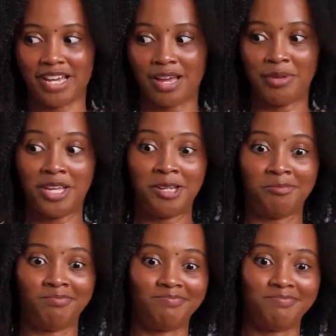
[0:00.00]
I
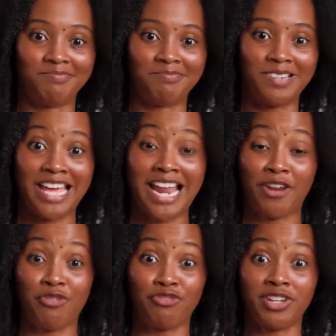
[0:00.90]
mean, and I
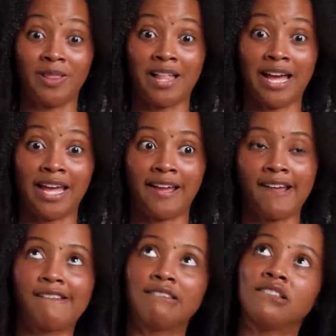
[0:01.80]
don't feel like
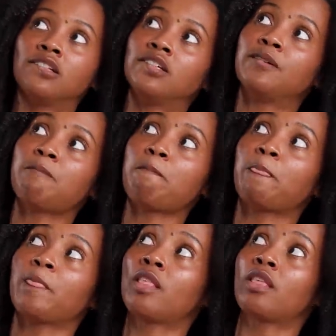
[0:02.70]

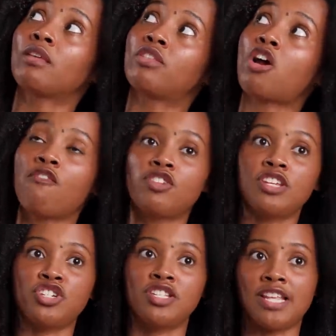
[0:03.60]
the
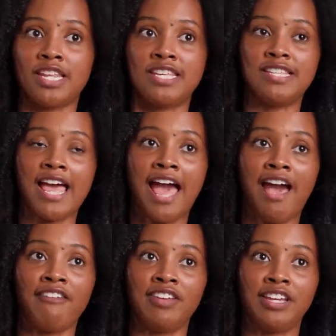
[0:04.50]
conversations that he's
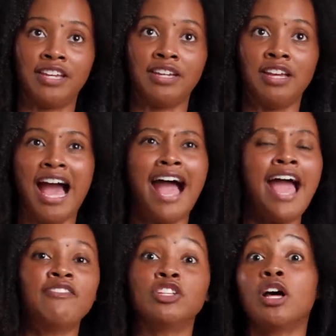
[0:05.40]
having. I
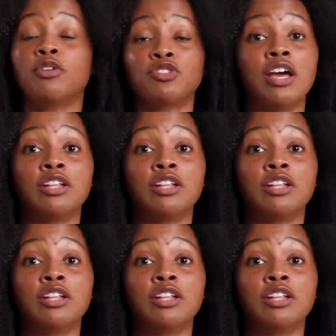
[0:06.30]
haven't,